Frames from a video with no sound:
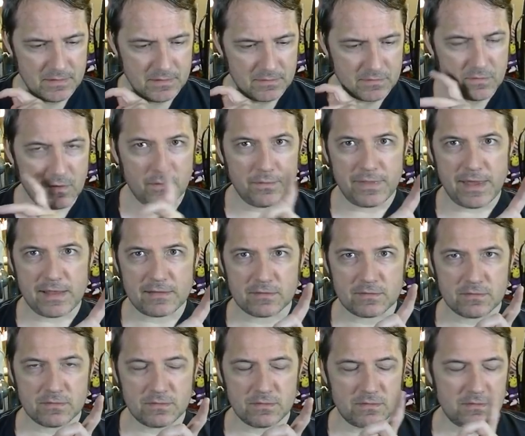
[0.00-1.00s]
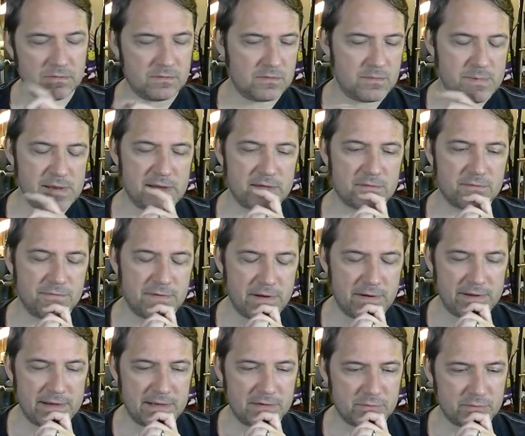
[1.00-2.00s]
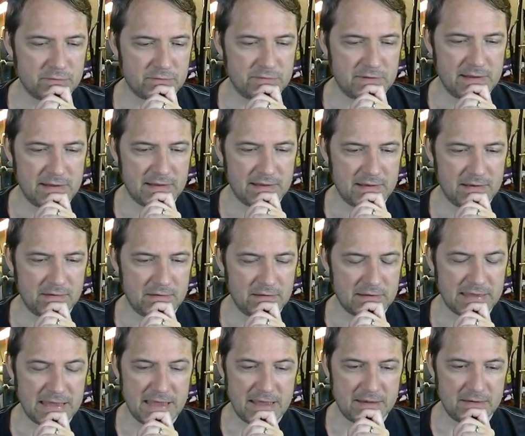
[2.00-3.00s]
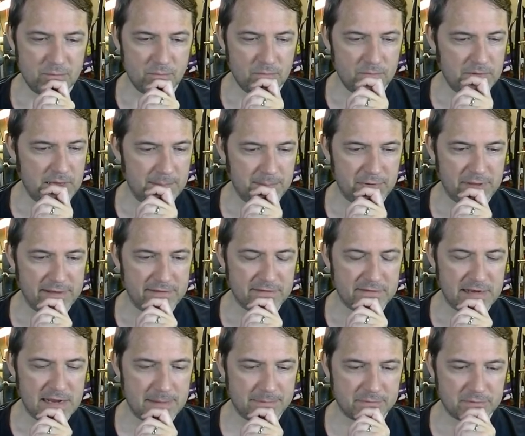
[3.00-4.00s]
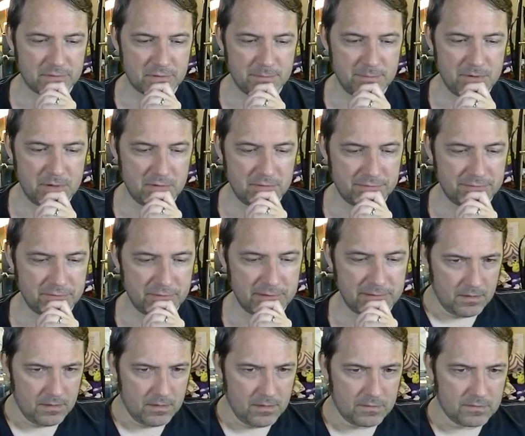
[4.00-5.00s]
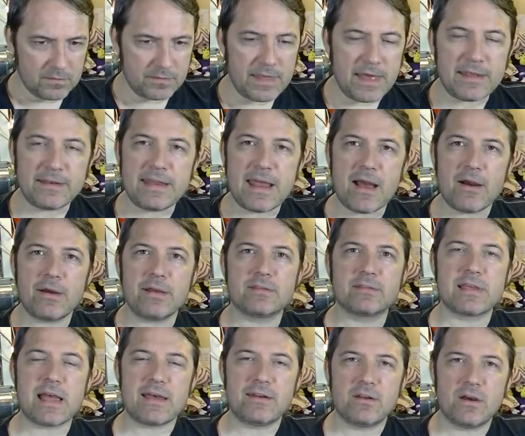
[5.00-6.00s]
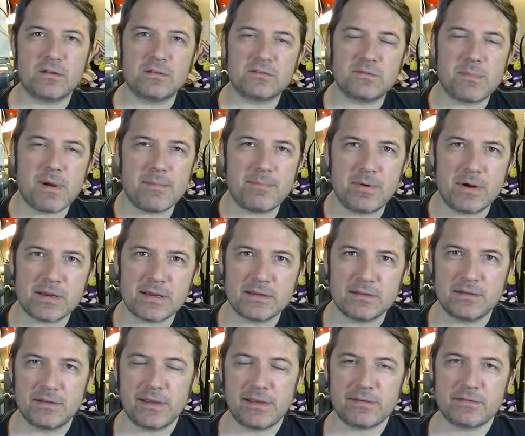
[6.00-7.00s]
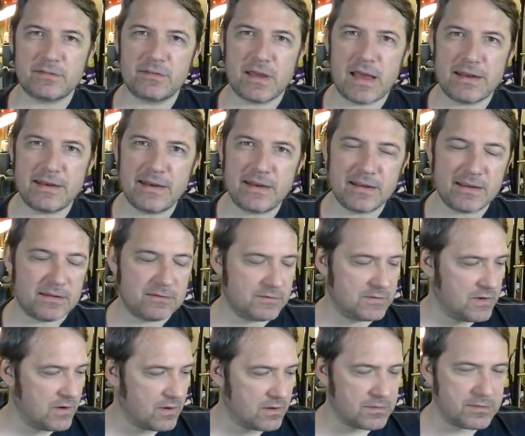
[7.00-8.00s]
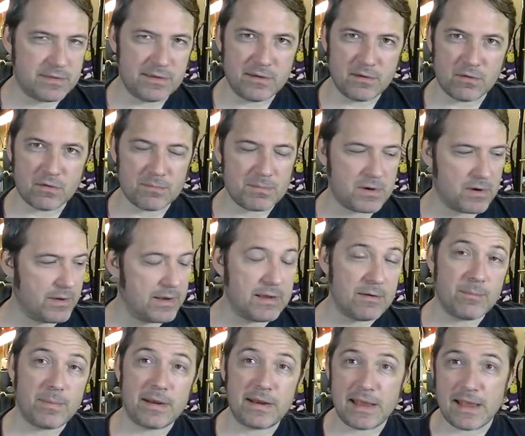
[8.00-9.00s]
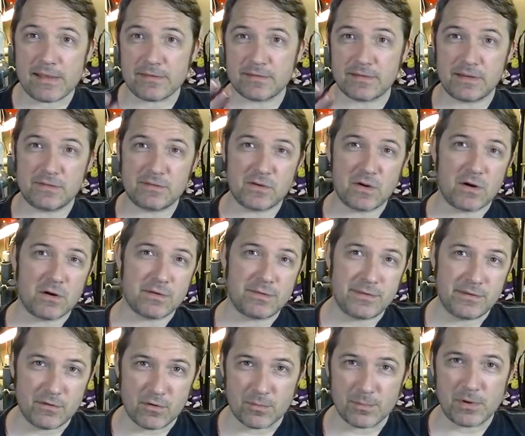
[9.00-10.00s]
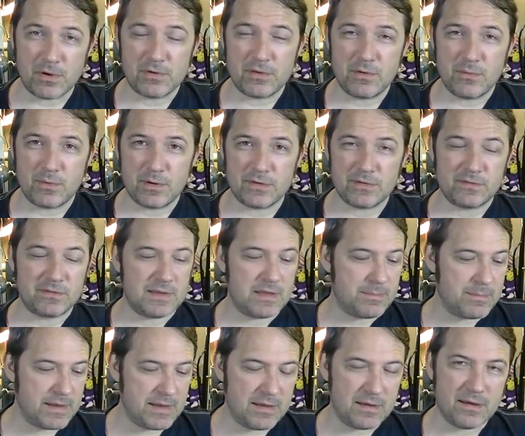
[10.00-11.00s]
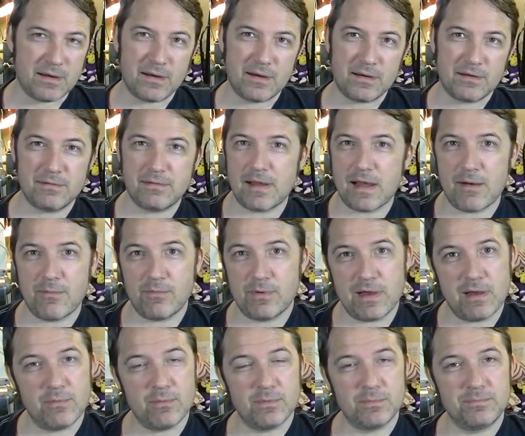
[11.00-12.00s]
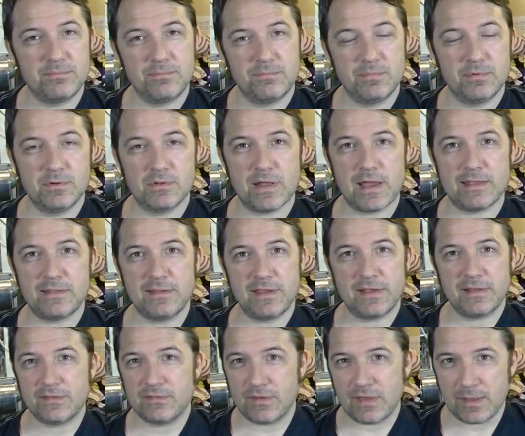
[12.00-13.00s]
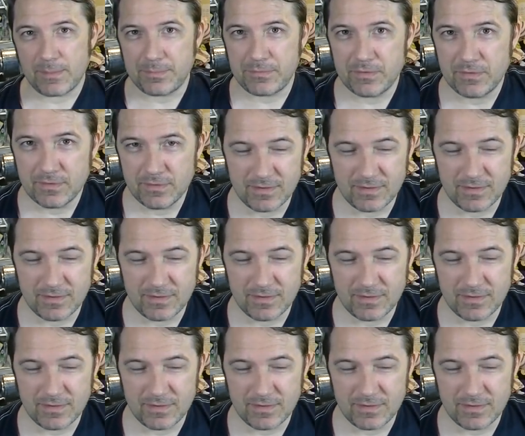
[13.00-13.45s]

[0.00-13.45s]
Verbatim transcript: So that's, to me, is very interesting. And again, he plays it absolutely beautifully. So that now has gotten onto my bucket list. I need a guitar Theorbo. Anybody has a guitar Theorbo you want to send me, uh, I, I will gladly accept.